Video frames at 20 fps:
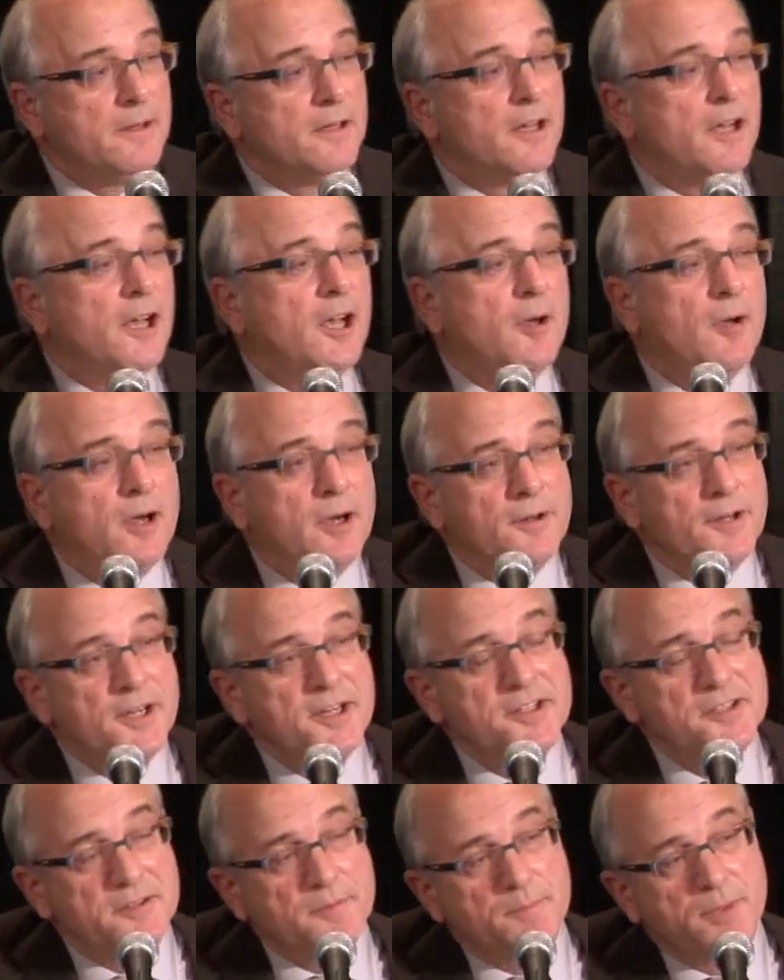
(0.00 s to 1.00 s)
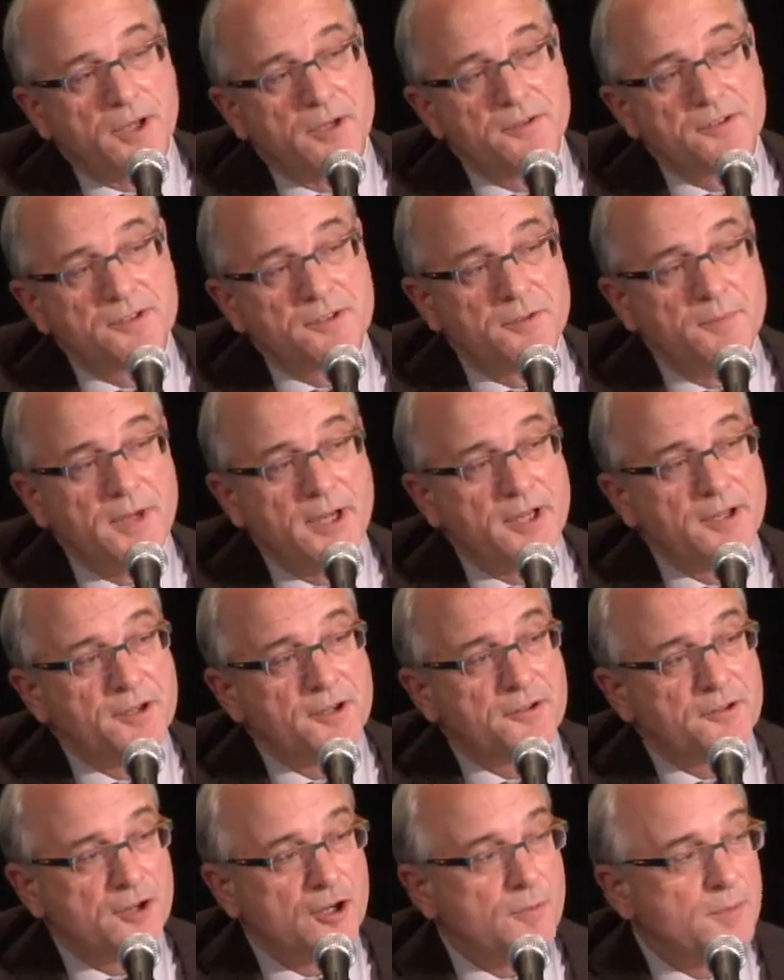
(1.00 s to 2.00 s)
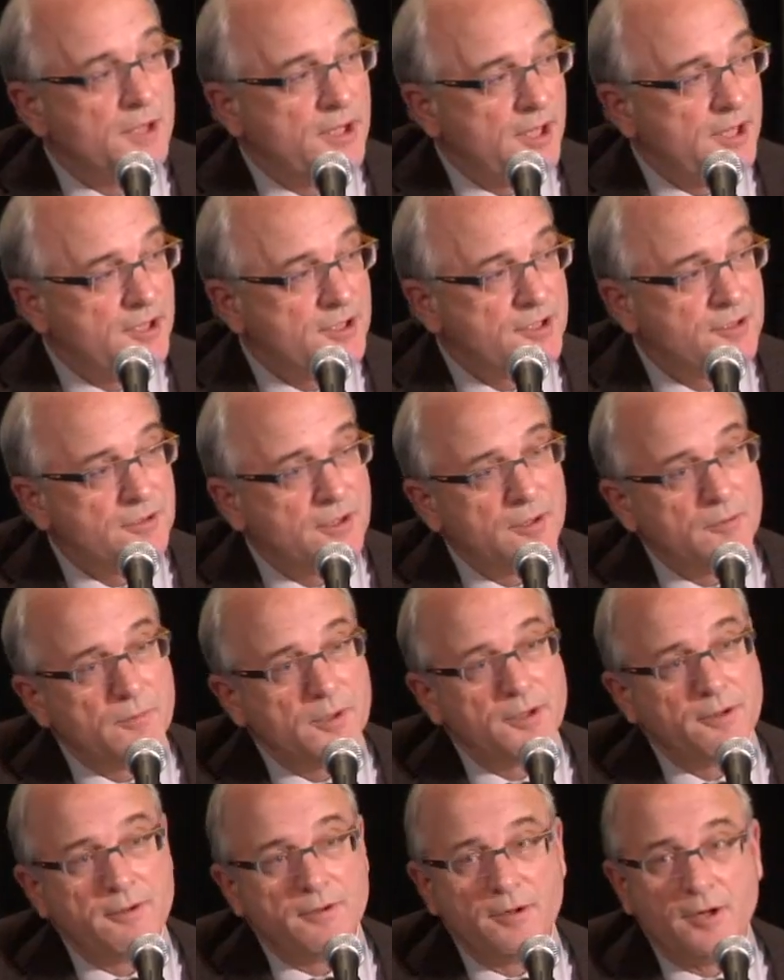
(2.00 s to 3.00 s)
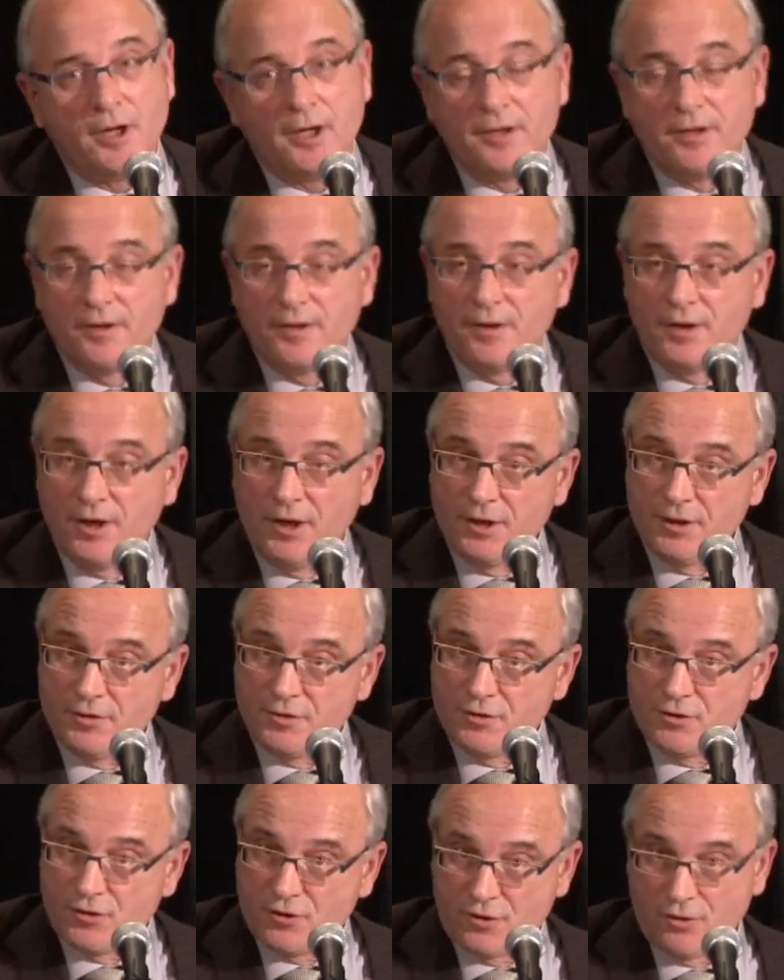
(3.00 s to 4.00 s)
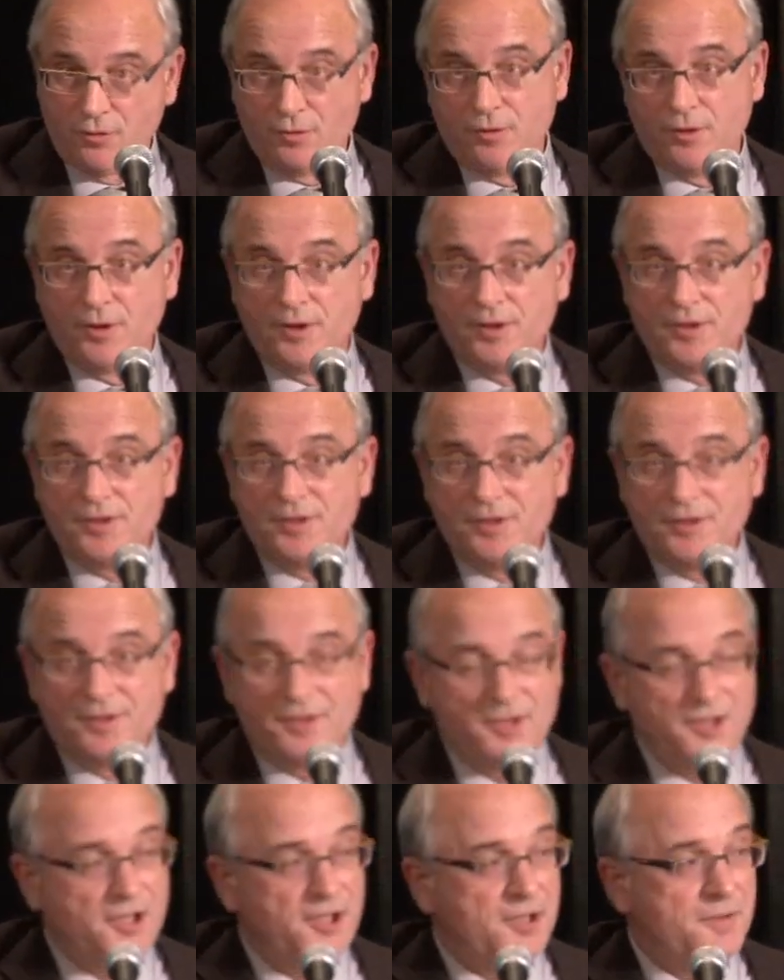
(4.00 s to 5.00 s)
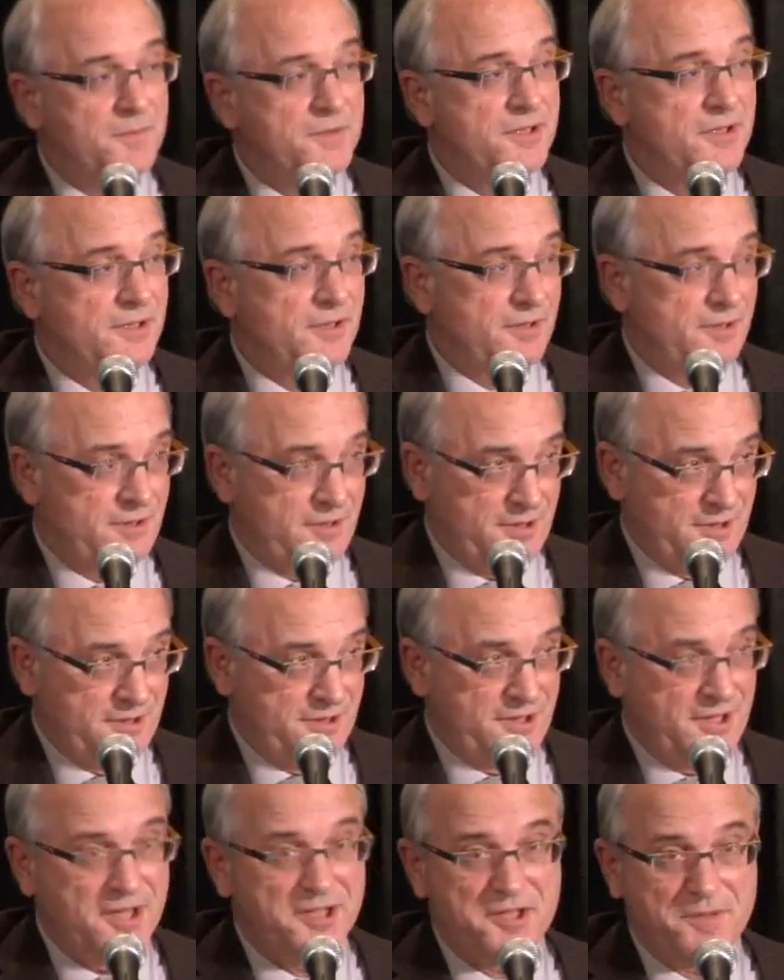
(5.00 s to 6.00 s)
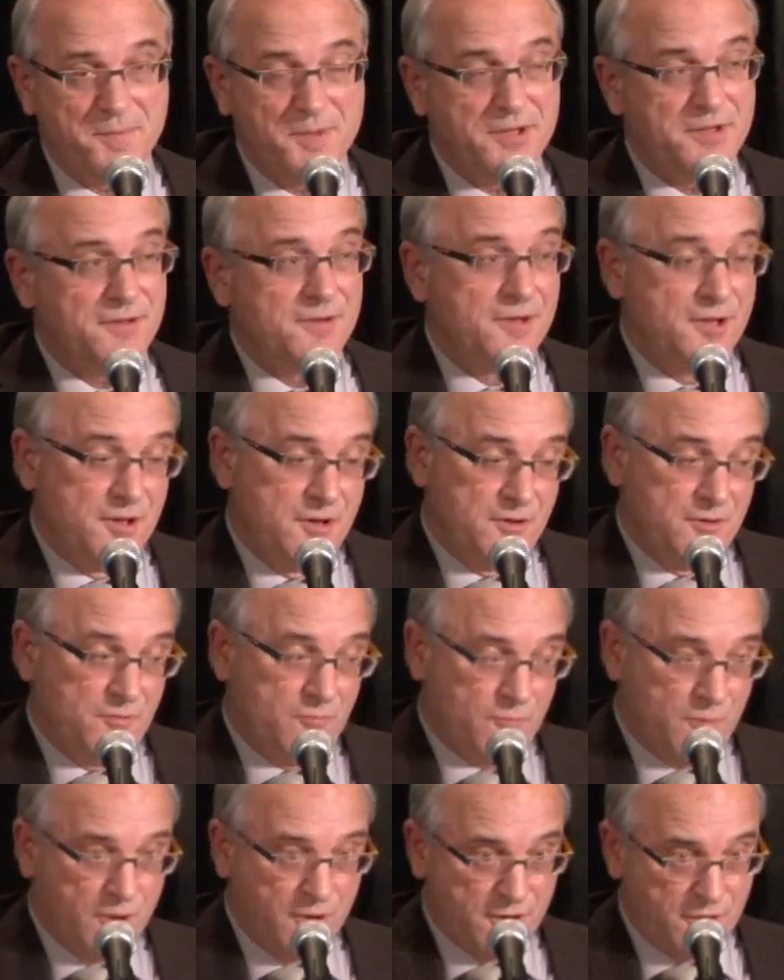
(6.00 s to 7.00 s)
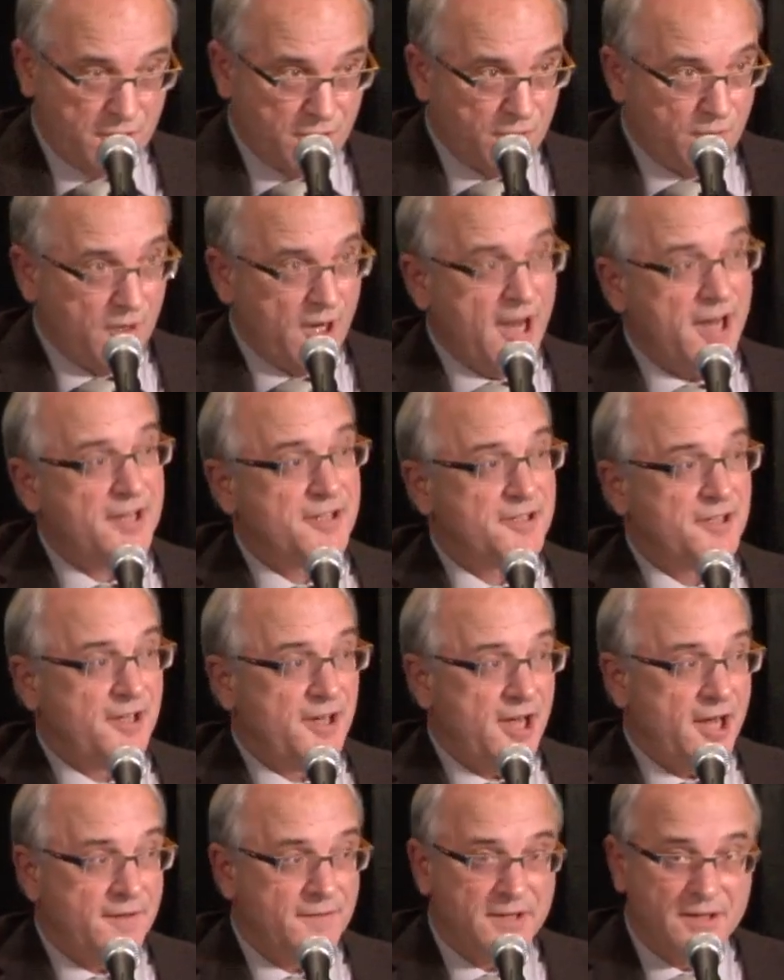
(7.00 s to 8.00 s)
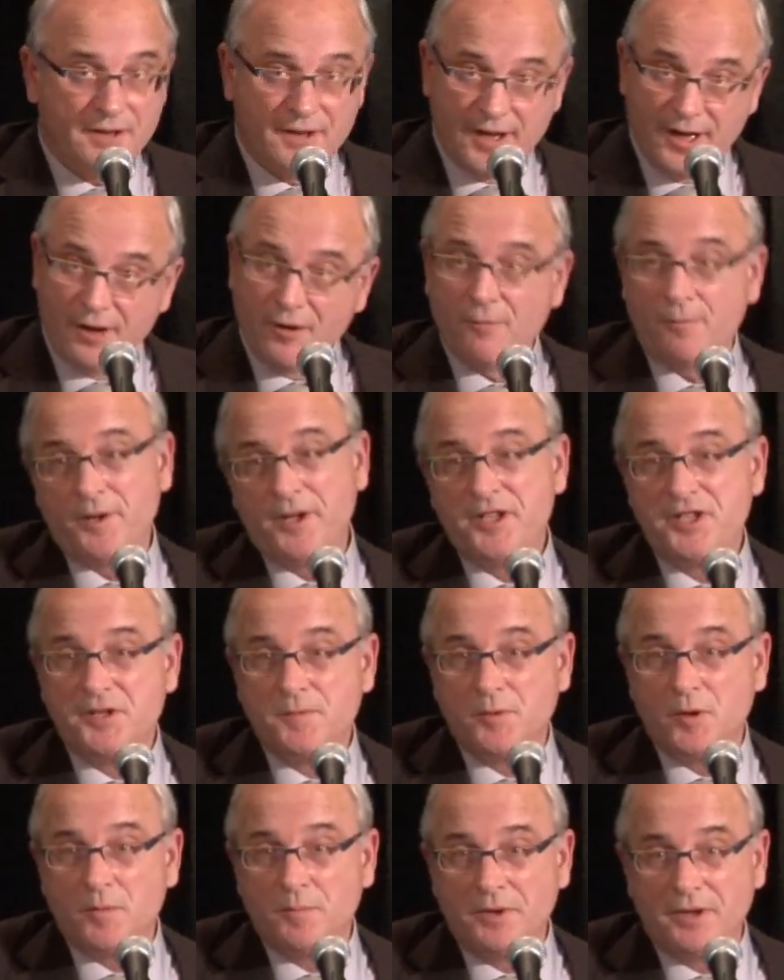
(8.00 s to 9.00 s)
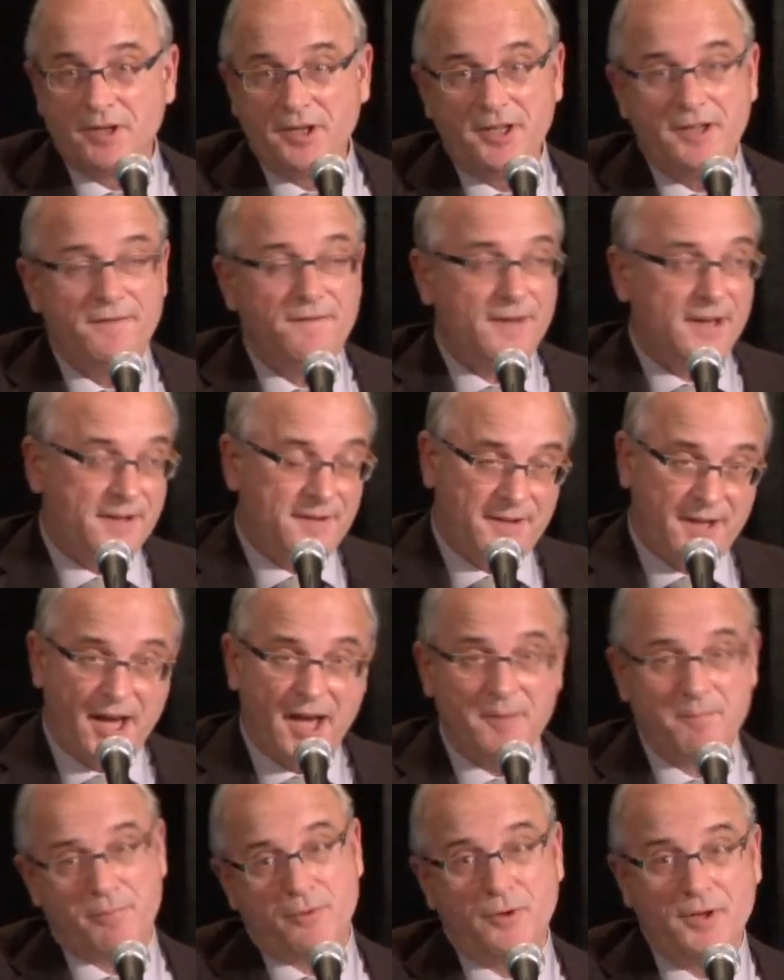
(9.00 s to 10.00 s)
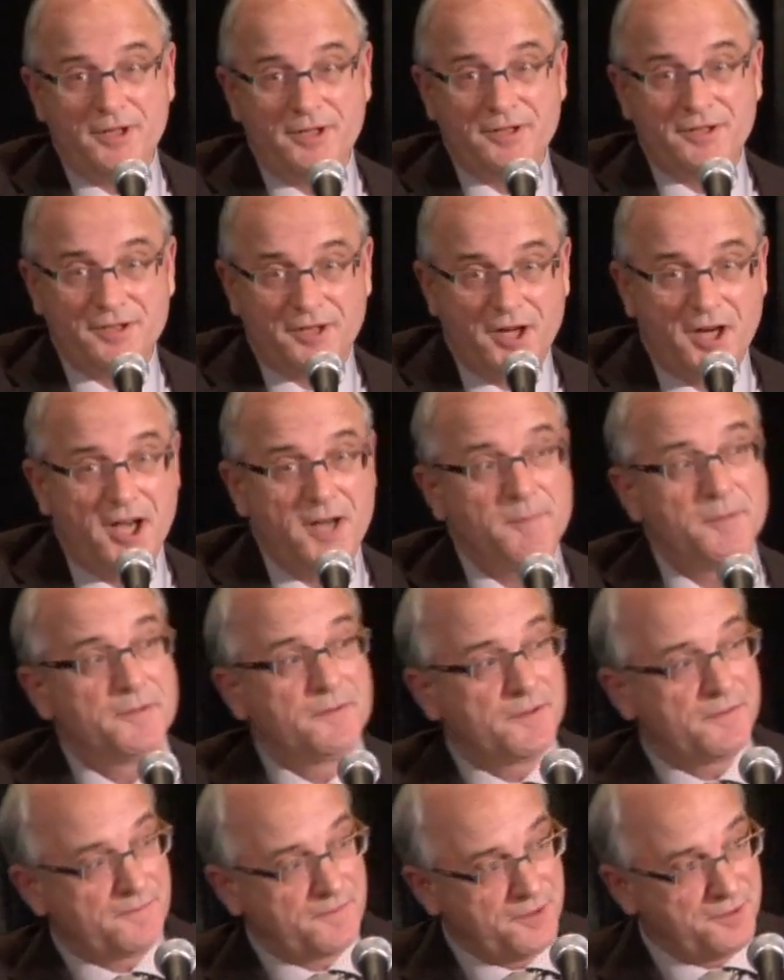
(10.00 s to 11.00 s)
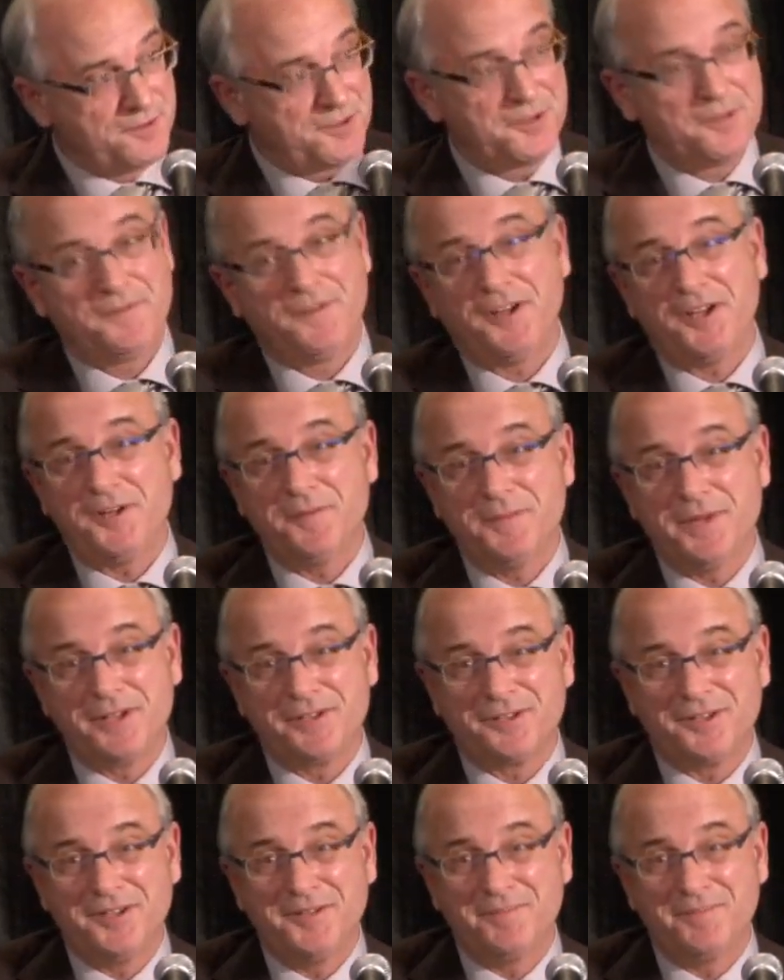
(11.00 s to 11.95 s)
Uh, are they supposed to make a determination on whether or not the insured's team's assessment were correct in having their reasonable belief at that point in time of the future developmental